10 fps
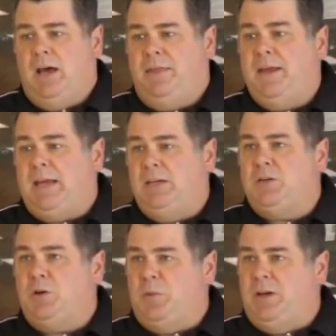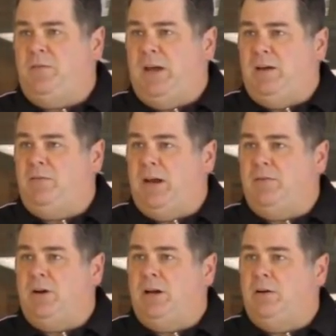I think he's going to be a fan
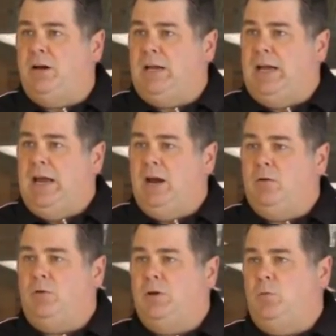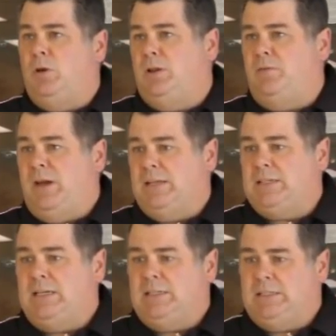favorite here at Niagara when when the fans
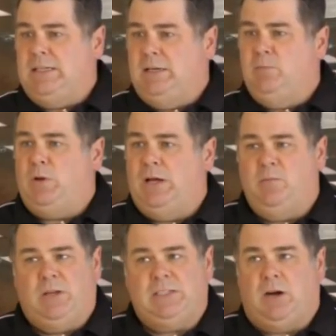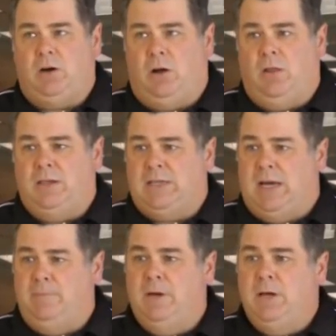get to see him play. Plays hard all the
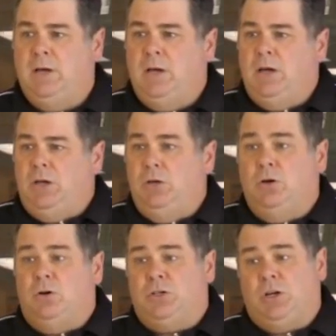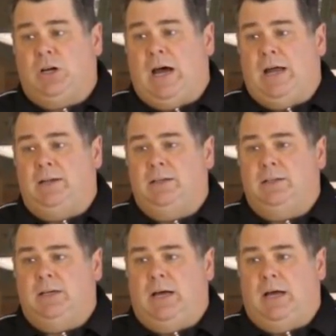time. Hugo Turcotte
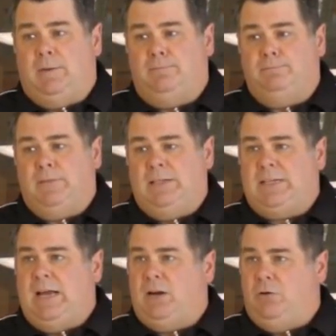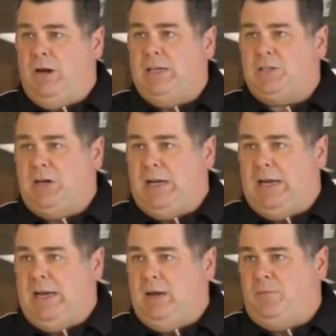um, has had a great
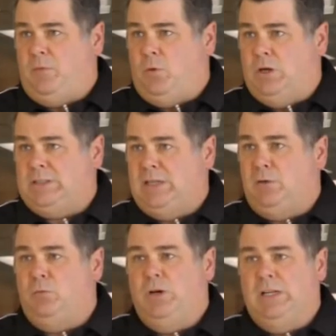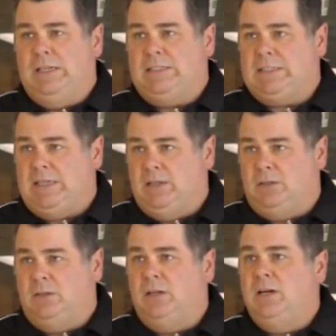training camp for us and a really
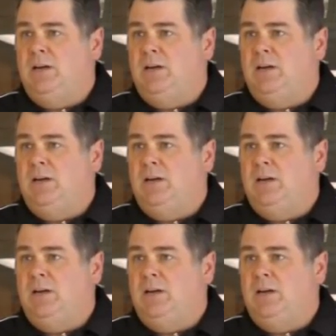skilled,